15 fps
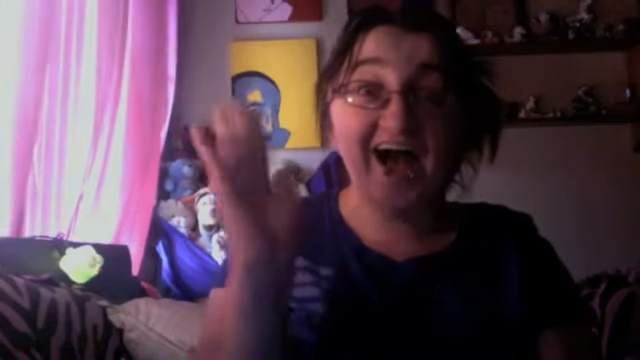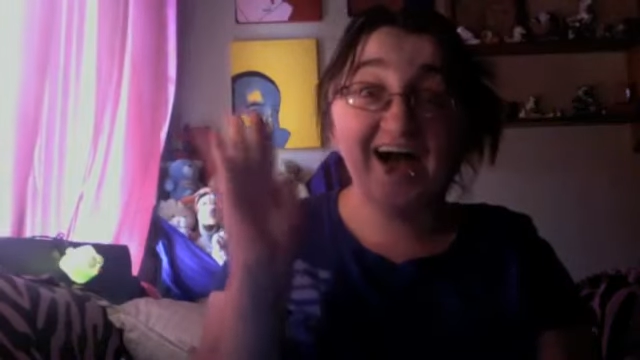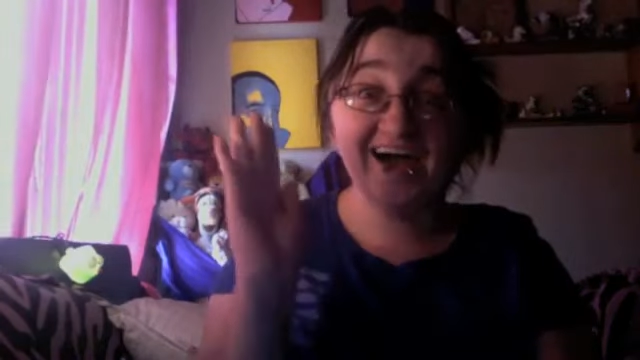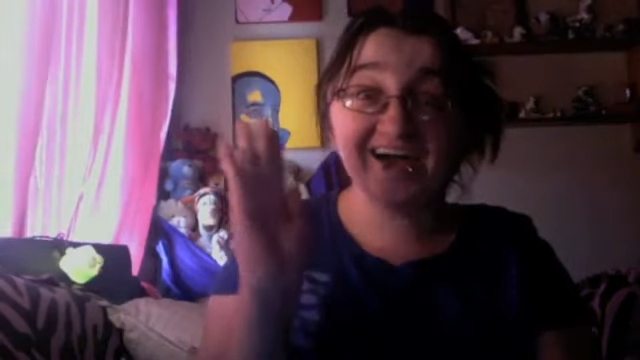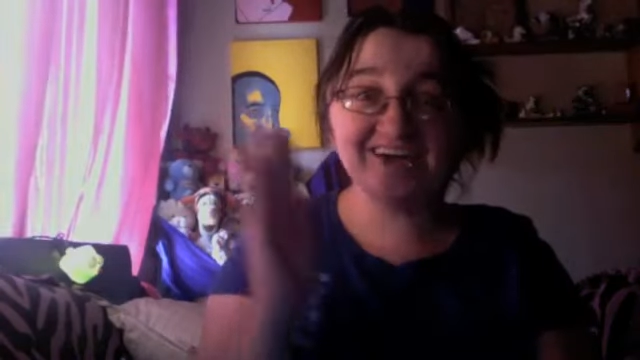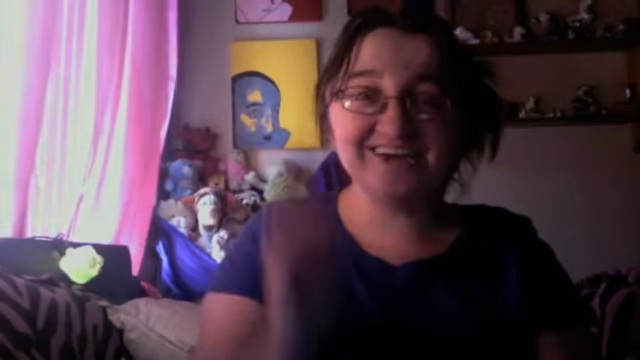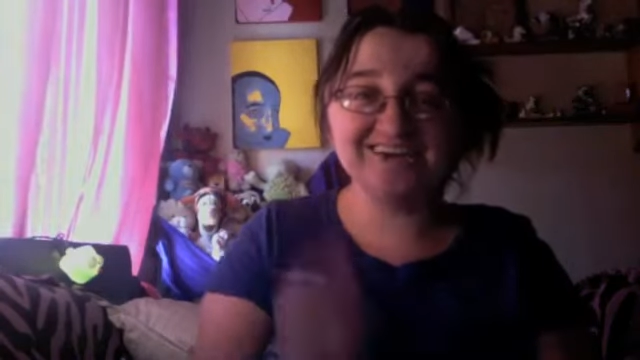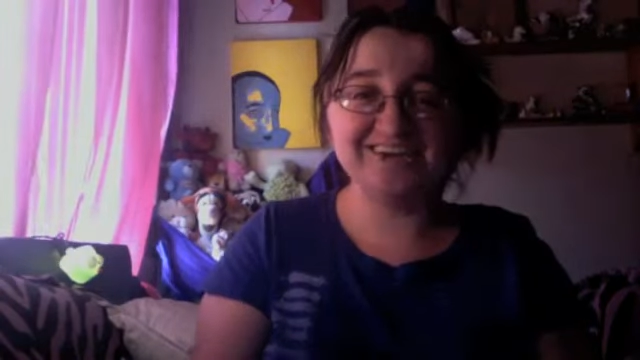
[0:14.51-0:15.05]

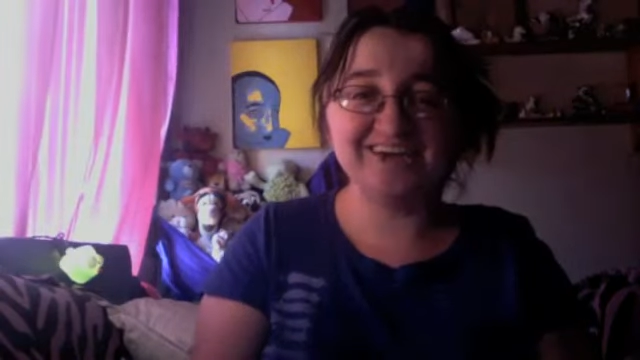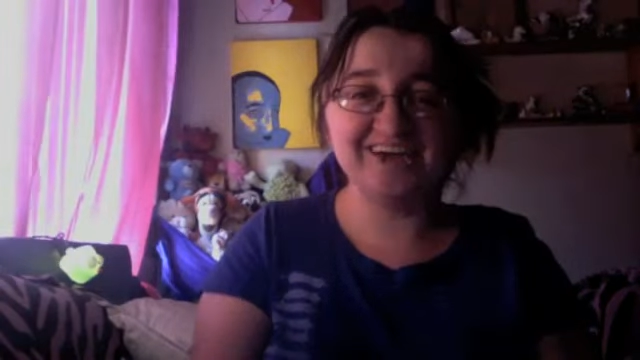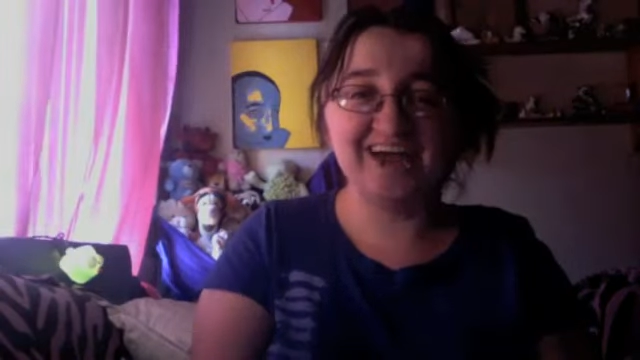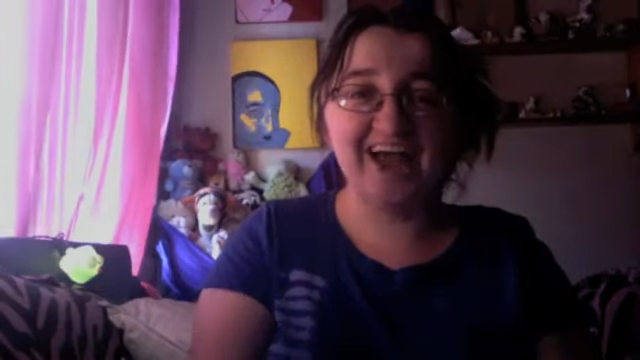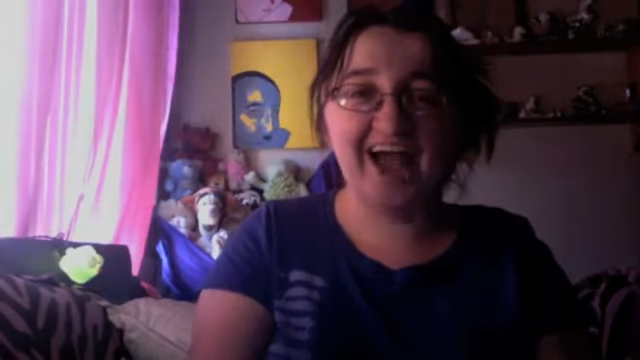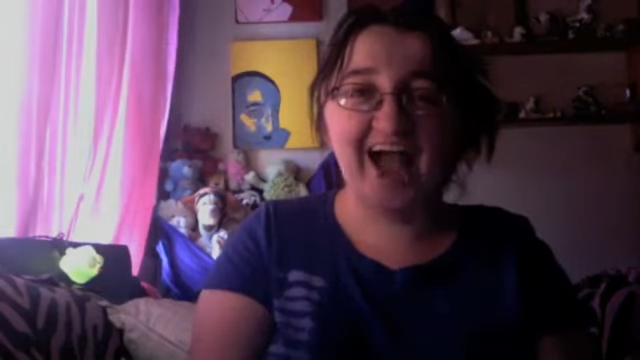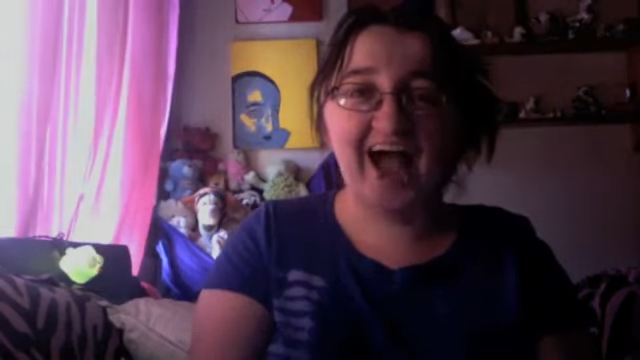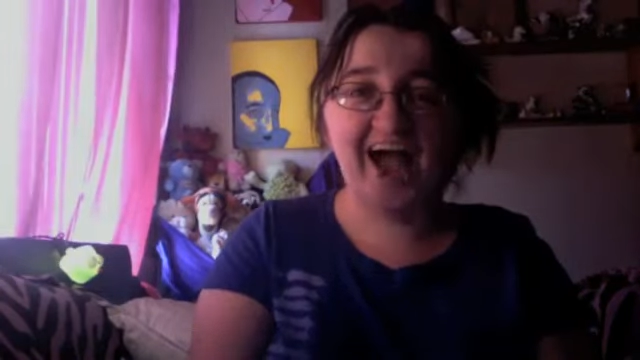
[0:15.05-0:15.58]
Hi!
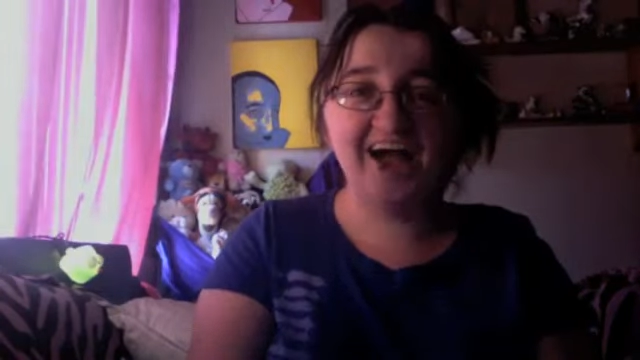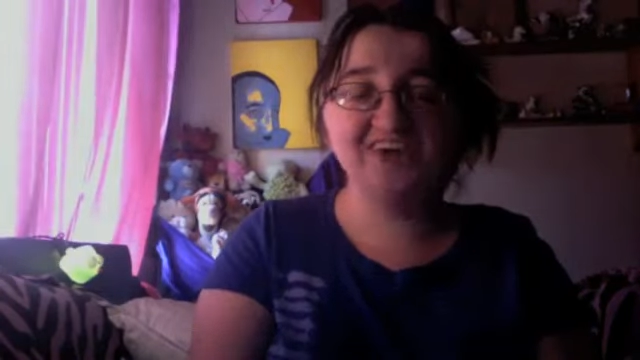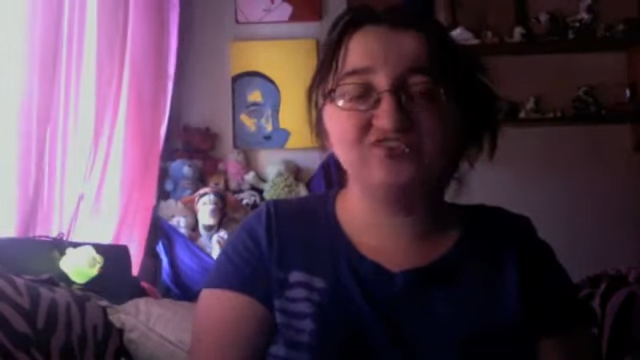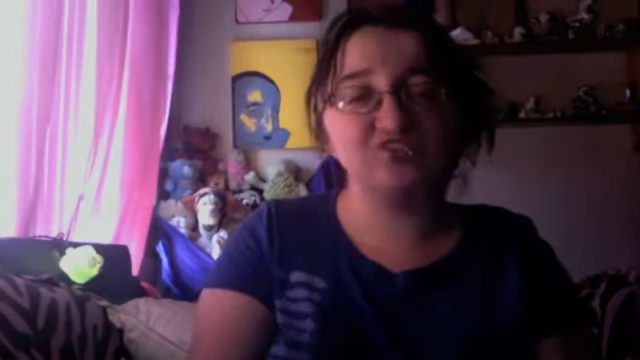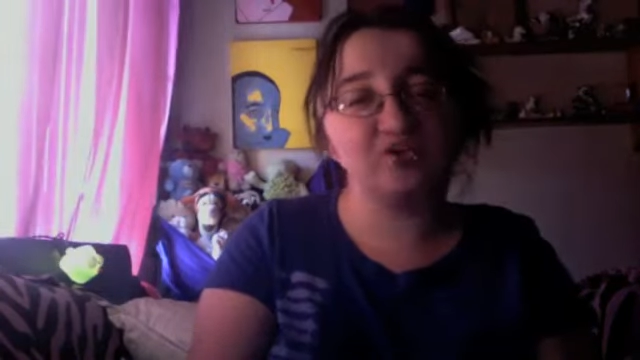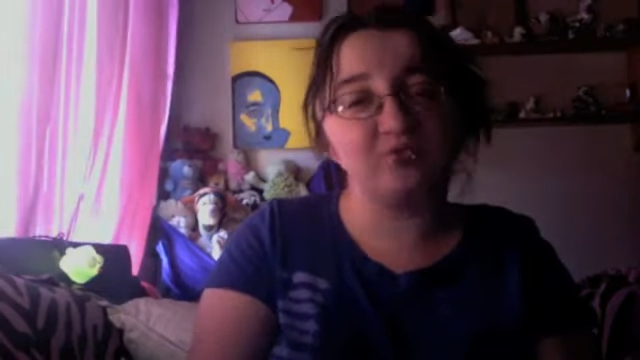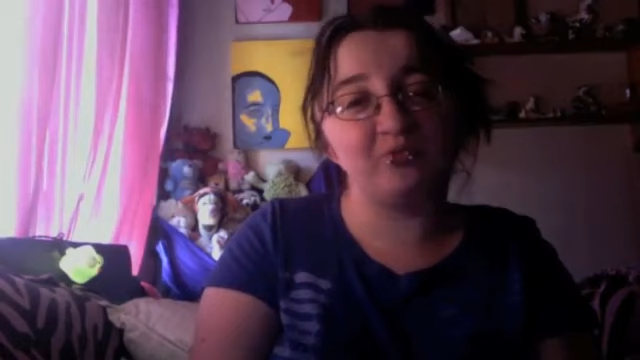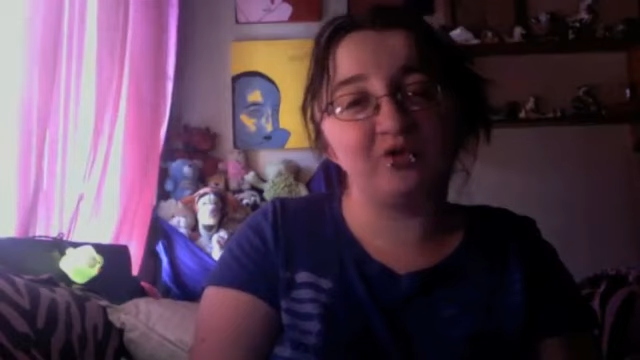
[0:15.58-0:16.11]
I
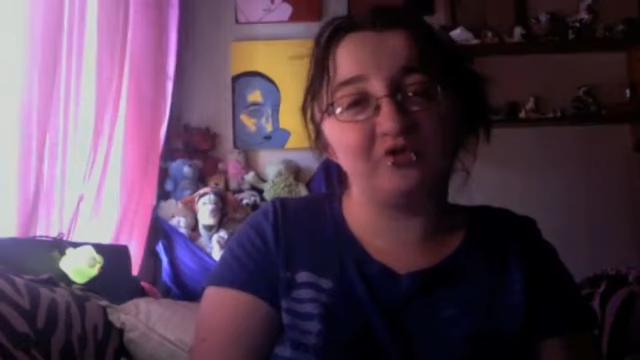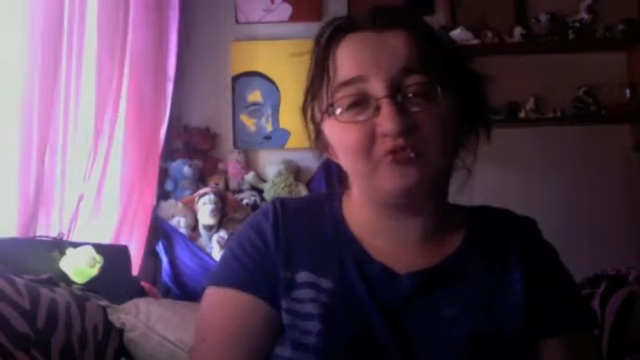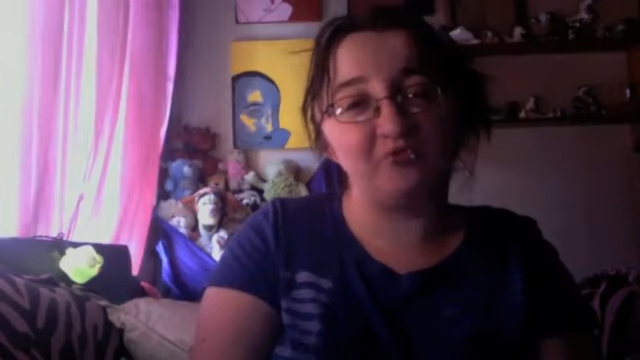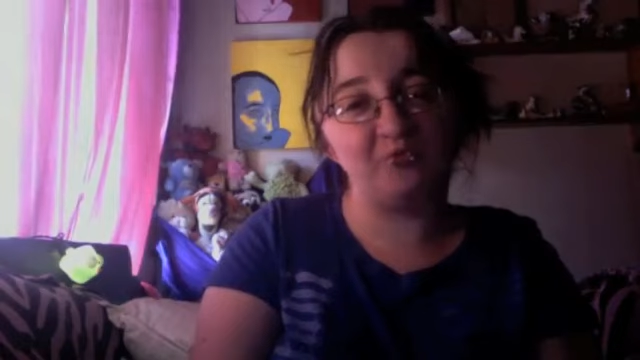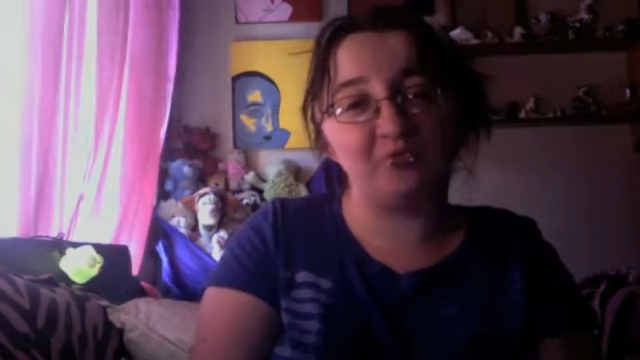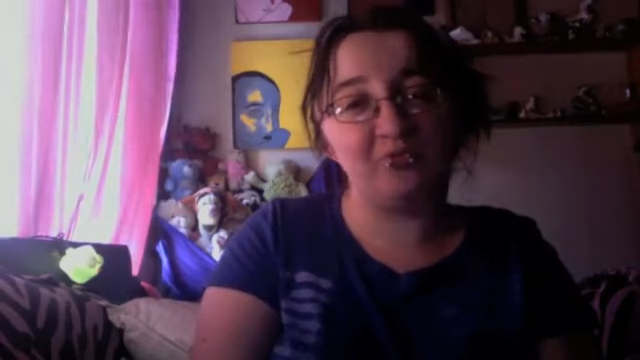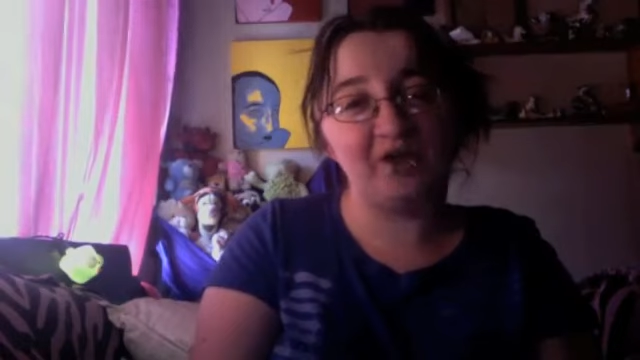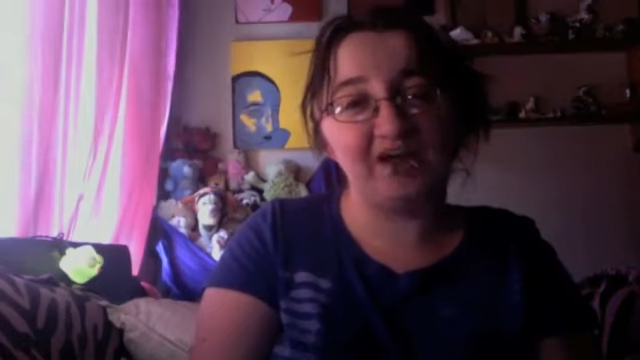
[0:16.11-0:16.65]
took a bit of
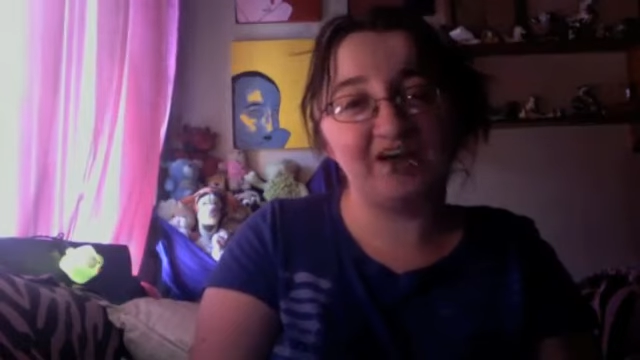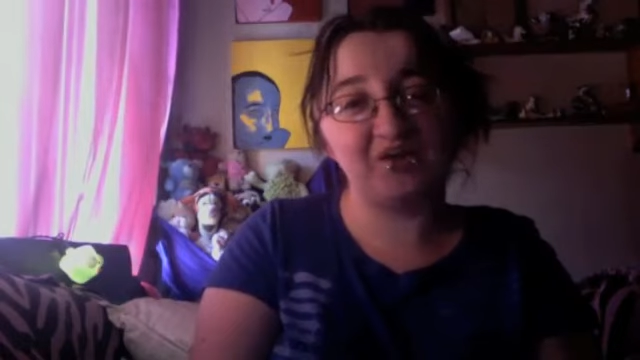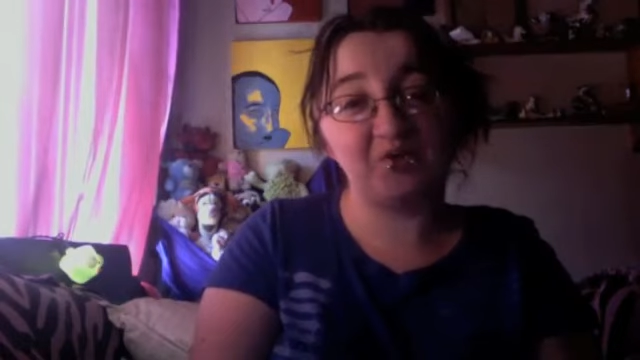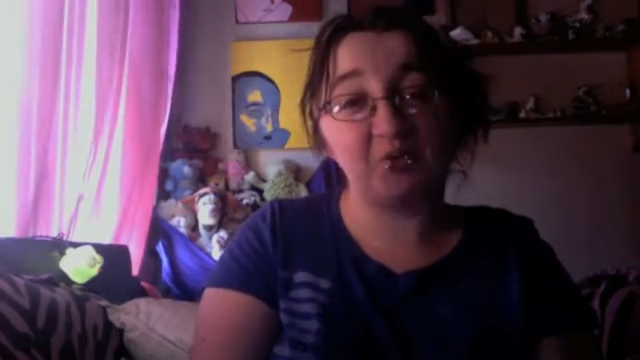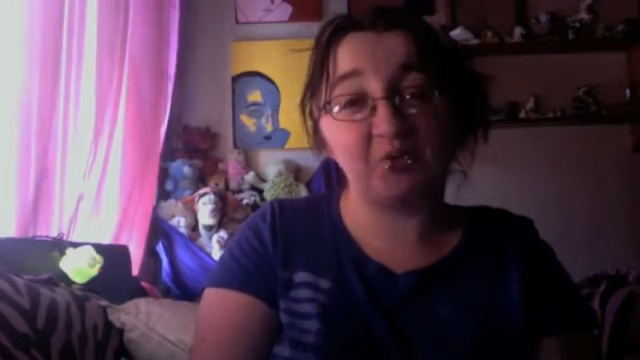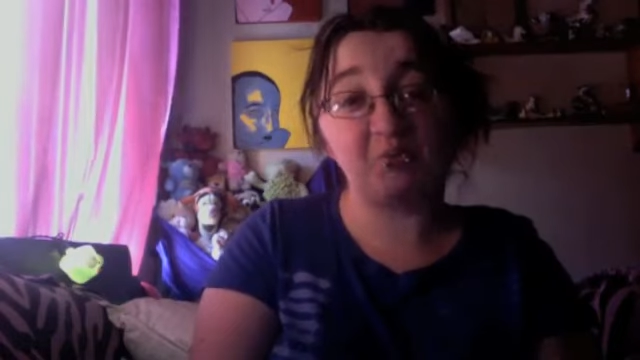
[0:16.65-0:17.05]
a break,